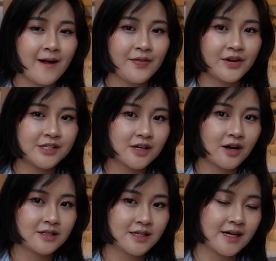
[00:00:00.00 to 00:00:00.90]
And there is
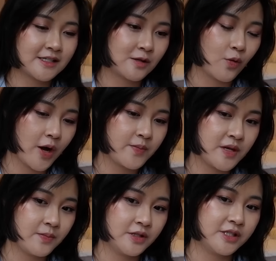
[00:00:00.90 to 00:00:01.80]
context to why
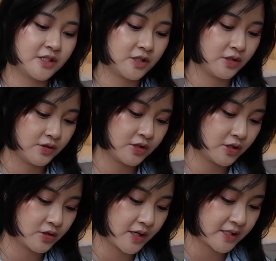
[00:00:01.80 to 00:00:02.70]
people just choose
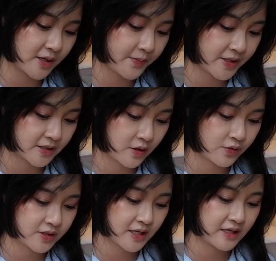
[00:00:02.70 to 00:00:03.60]
to dress up as
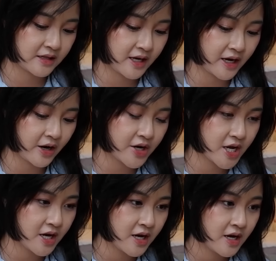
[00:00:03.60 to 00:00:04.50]
ghosts in that
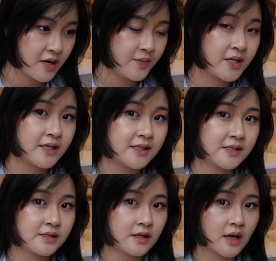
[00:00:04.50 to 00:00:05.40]
area
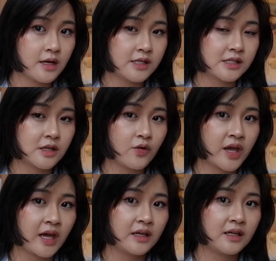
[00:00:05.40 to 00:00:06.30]
because it is
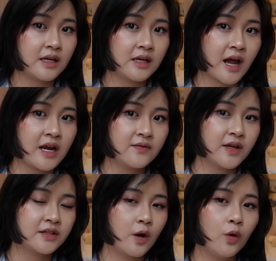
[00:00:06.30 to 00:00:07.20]
located in kind
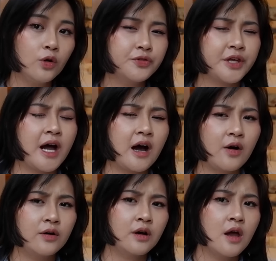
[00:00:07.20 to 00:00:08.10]
of like the old
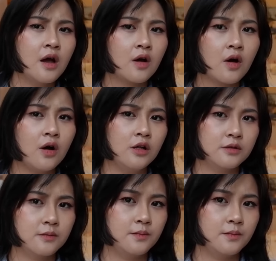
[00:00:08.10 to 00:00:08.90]
town called